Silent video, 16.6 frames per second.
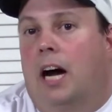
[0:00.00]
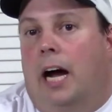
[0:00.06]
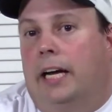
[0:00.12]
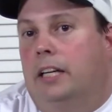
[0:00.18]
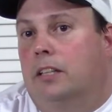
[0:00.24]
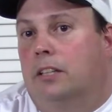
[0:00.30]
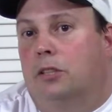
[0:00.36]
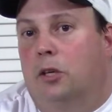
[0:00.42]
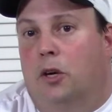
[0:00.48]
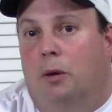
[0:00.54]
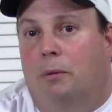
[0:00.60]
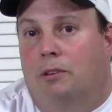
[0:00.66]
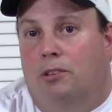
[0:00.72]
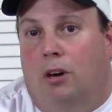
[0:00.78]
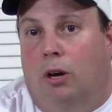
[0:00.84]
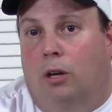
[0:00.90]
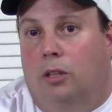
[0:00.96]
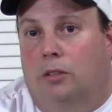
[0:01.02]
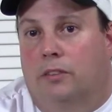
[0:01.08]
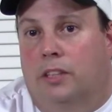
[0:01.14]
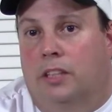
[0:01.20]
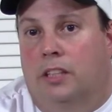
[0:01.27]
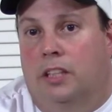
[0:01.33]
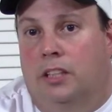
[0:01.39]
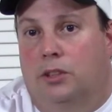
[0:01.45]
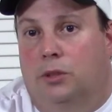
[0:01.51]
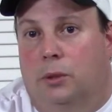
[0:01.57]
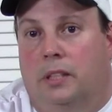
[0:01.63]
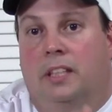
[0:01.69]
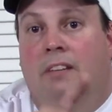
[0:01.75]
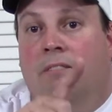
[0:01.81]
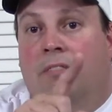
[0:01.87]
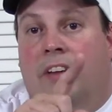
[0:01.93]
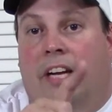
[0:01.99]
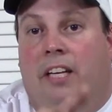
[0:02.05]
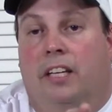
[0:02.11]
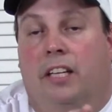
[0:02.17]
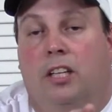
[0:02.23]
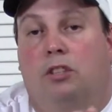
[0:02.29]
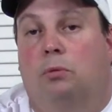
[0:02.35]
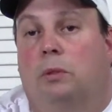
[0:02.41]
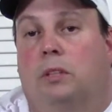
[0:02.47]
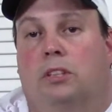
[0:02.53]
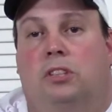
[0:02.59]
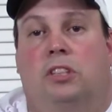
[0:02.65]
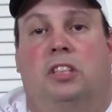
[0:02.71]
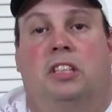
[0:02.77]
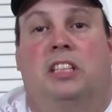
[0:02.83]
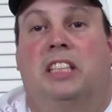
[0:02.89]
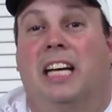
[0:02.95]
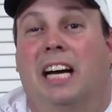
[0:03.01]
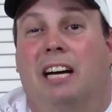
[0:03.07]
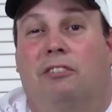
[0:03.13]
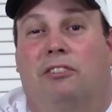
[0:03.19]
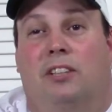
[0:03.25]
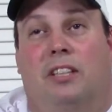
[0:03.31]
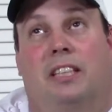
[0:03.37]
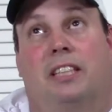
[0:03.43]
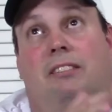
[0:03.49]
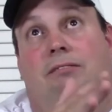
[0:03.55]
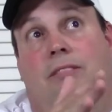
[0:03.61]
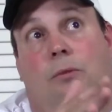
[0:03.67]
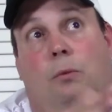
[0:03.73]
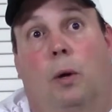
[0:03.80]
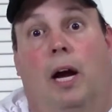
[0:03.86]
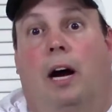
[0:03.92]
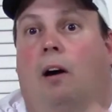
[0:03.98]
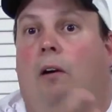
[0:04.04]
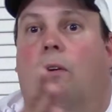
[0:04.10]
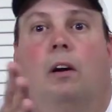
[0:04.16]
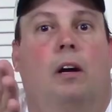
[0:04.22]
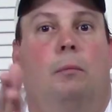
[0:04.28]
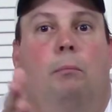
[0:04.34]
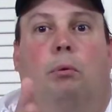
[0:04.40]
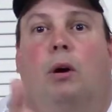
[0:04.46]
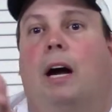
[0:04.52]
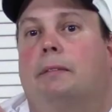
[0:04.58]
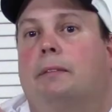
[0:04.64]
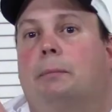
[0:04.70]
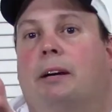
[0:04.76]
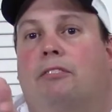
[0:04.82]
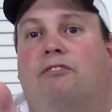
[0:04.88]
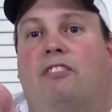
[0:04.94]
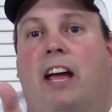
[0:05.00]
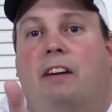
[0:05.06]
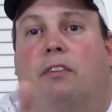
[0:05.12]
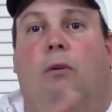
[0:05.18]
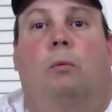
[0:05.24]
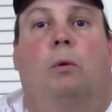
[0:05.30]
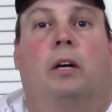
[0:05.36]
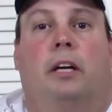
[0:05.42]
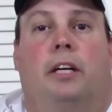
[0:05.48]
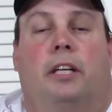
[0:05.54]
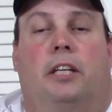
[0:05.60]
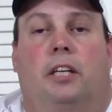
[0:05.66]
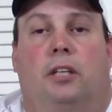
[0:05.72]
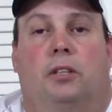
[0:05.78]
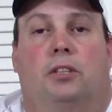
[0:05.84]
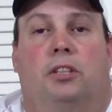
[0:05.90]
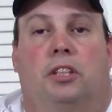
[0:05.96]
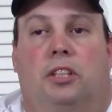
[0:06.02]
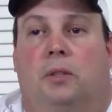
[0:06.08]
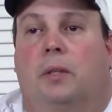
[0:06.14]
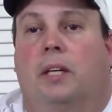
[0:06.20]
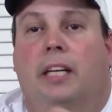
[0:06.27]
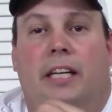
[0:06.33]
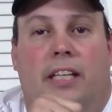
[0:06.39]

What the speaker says: I go to tournaments all over the country, and this one is definitely, wow, probably my favorite one to go to.